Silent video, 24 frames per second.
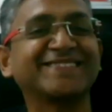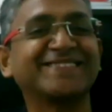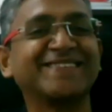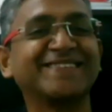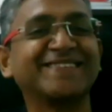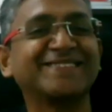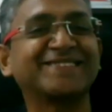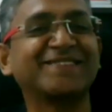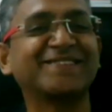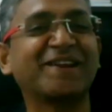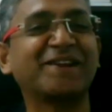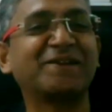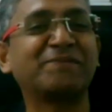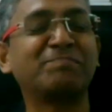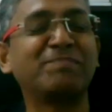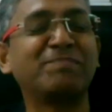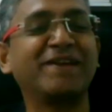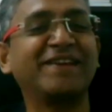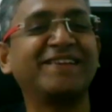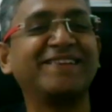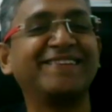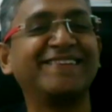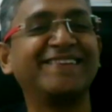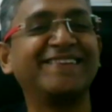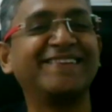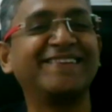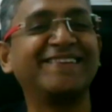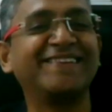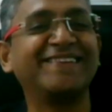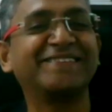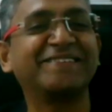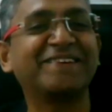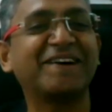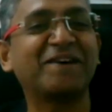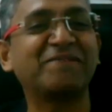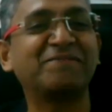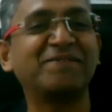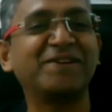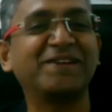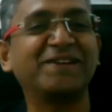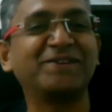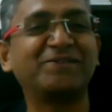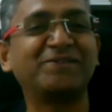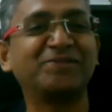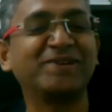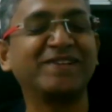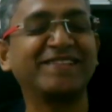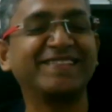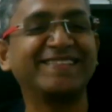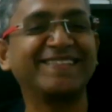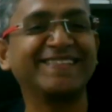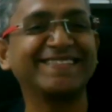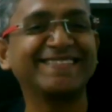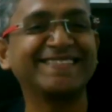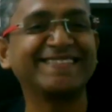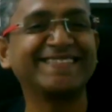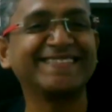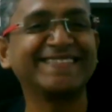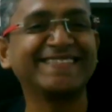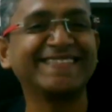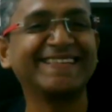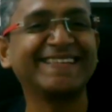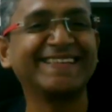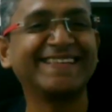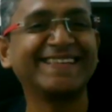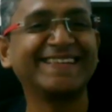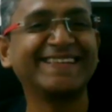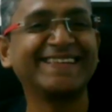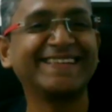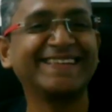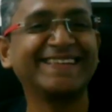the success rate been, Avi, doing this?